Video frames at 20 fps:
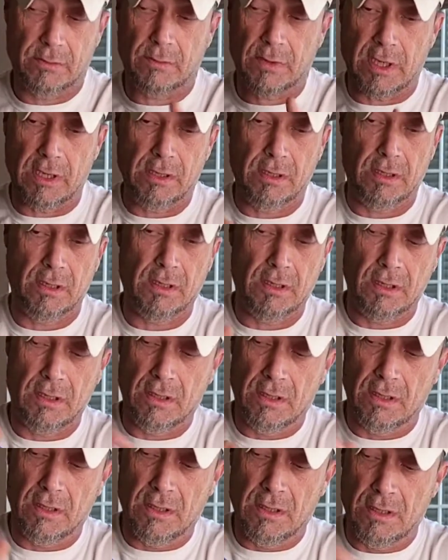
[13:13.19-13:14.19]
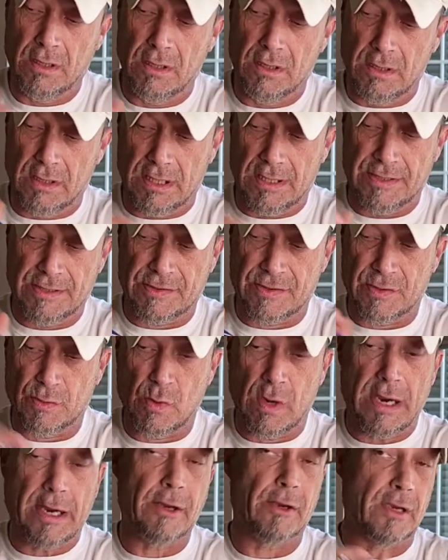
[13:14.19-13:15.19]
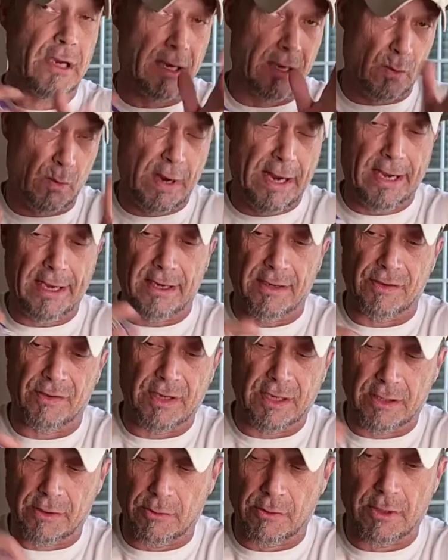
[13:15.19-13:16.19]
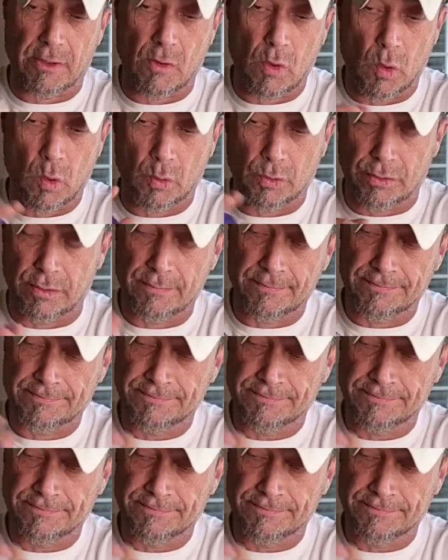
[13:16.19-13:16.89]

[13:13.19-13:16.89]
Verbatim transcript: Okay. And this is why you're kind of waiting. It's like you're on hold.